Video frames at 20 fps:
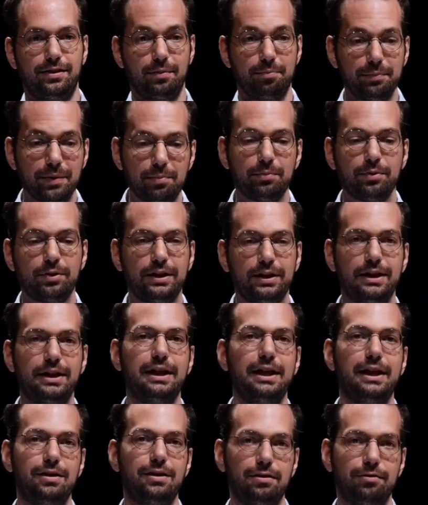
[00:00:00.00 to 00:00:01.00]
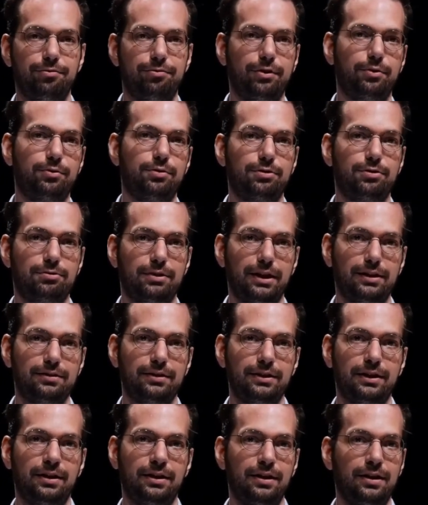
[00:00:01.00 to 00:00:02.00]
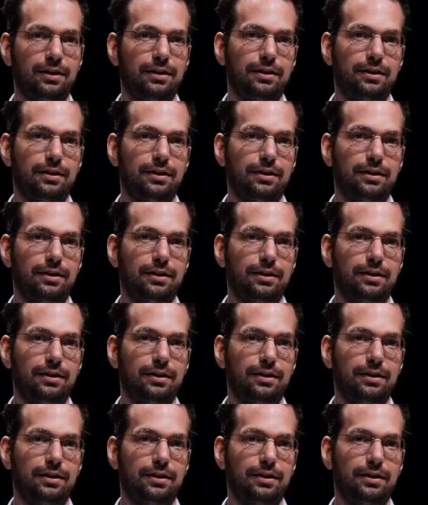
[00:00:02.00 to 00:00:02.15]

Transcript: the memory in the phone directly.